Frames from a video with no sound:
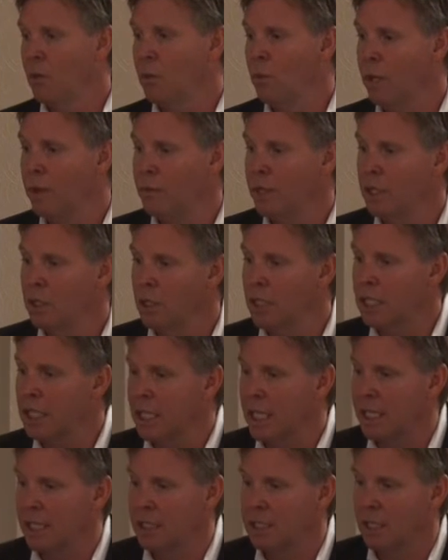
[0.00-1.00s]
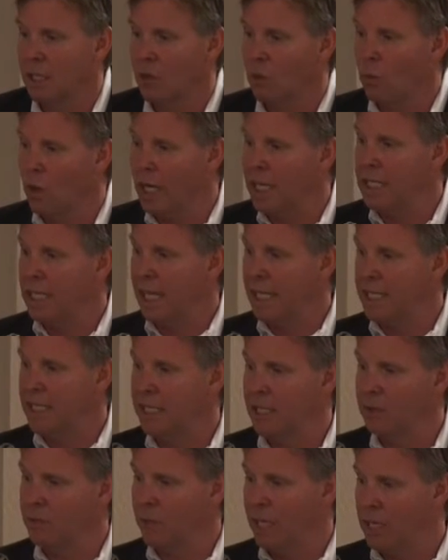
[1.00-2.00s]
When we look at
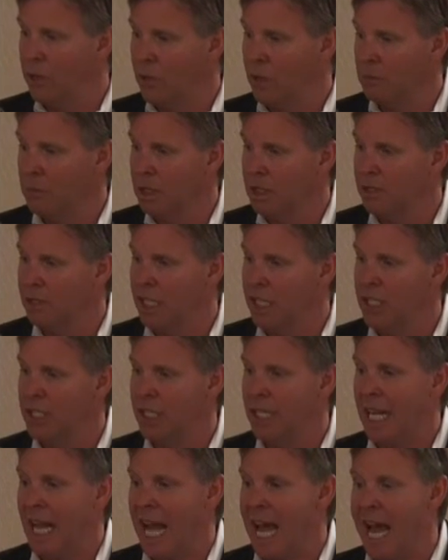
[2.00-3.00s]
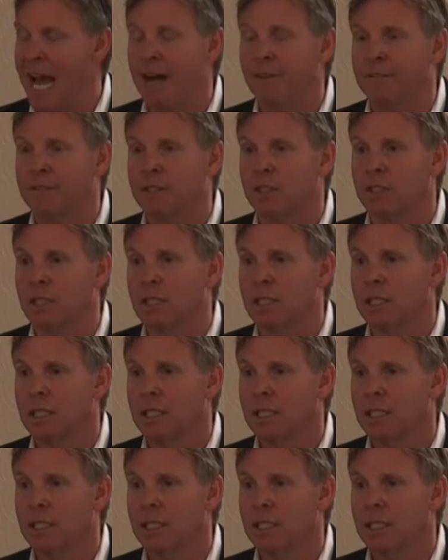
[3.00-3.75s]
Y90 radioembolization after